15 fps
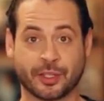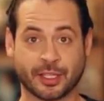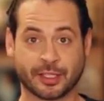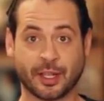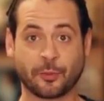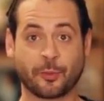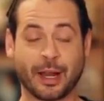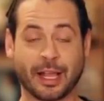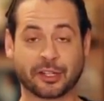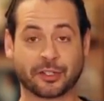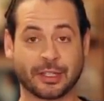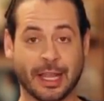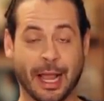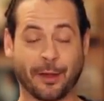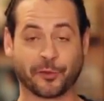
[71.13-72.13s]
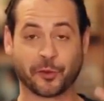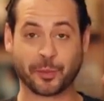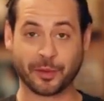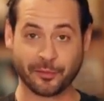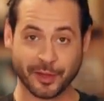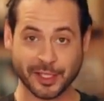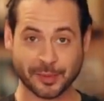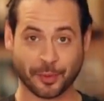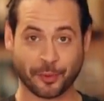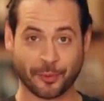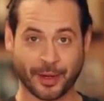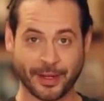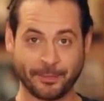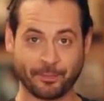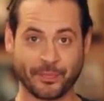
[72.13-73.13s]
The sun would actually have to be visible,
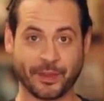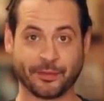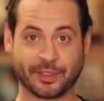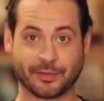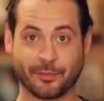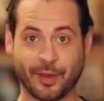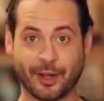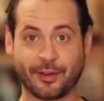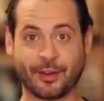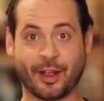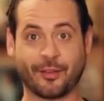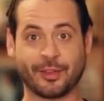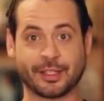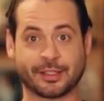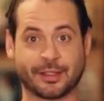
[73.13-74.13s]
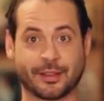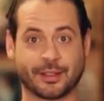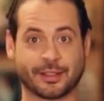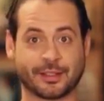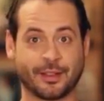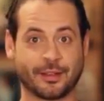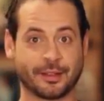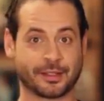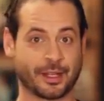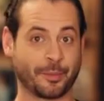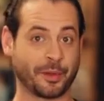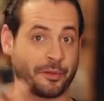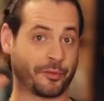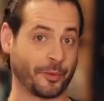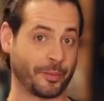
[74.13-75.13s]
right? If it's very obvious that the sun is
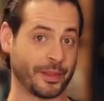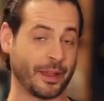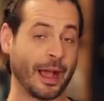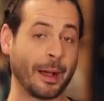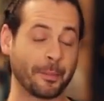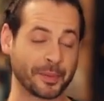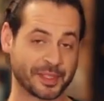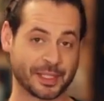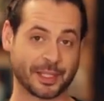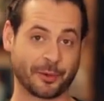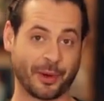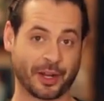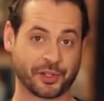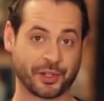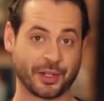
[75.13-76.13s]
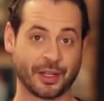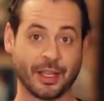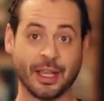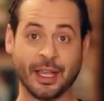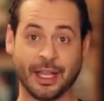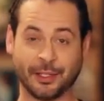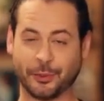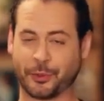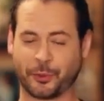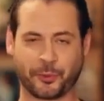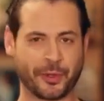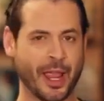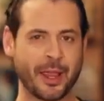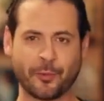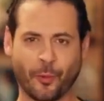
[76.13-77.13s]
coming from the opposite direction and you
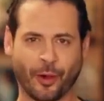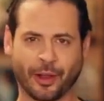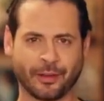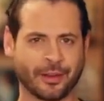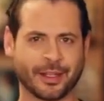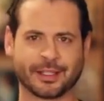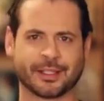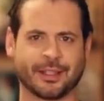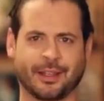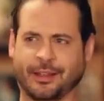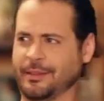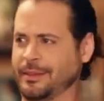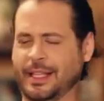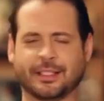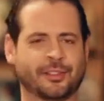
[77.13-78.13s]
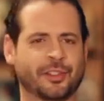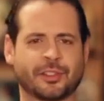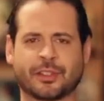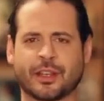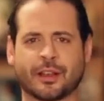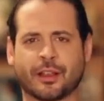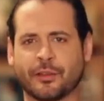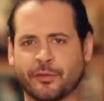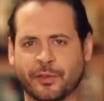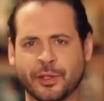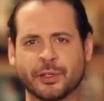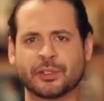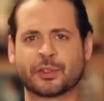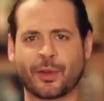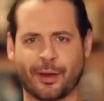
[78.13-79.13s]
create one, then it's like, that's just gonna
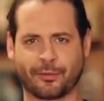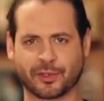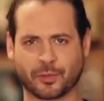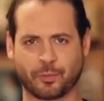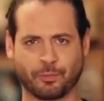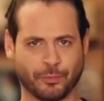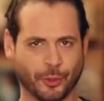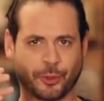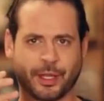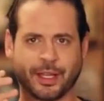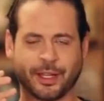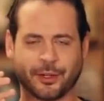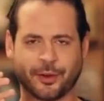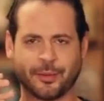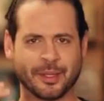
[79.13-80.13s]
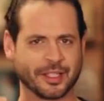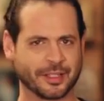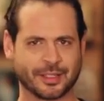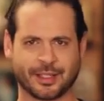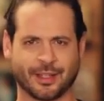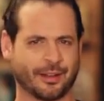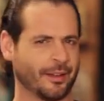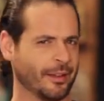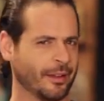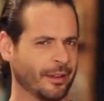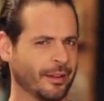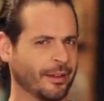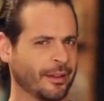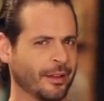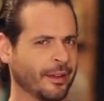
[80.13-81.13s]
confuse whoever's looking at your image. It's like,
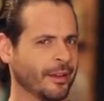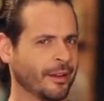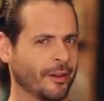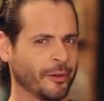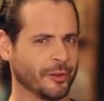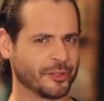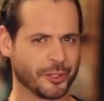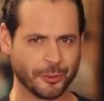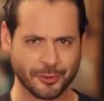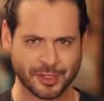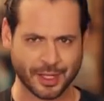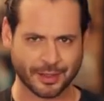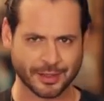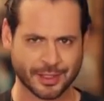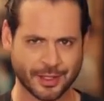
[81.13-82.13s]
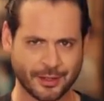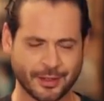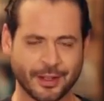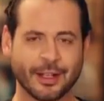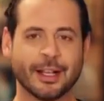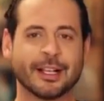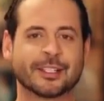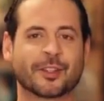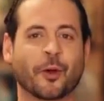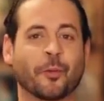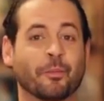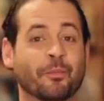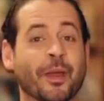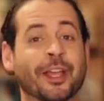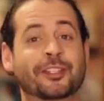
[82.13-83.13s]
are there two suns here?
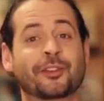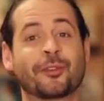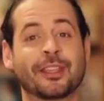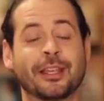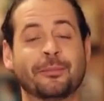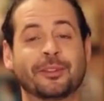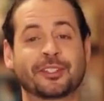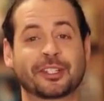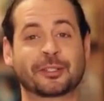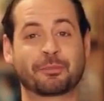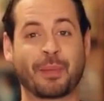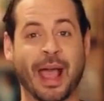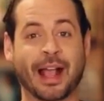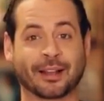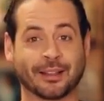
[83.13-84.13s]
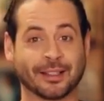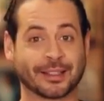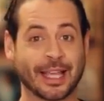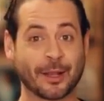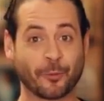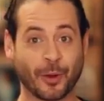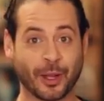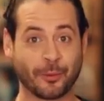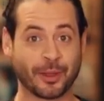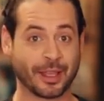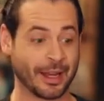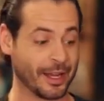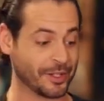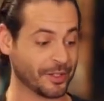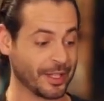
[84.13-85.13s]
So make sure the image is backlit. That way we
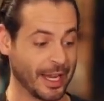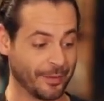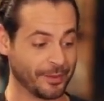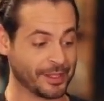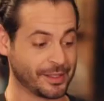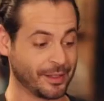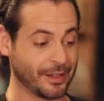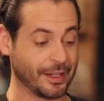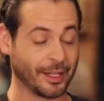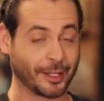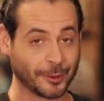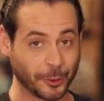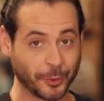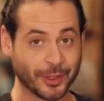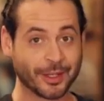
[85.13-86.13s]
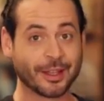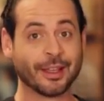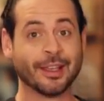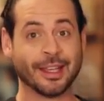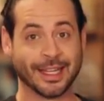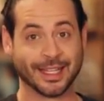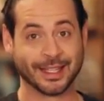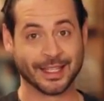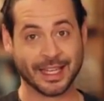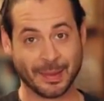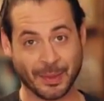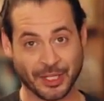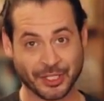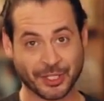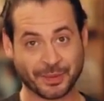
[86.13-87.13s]
can actually have the sun included in the
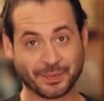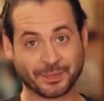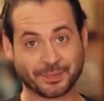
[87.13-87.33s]
image.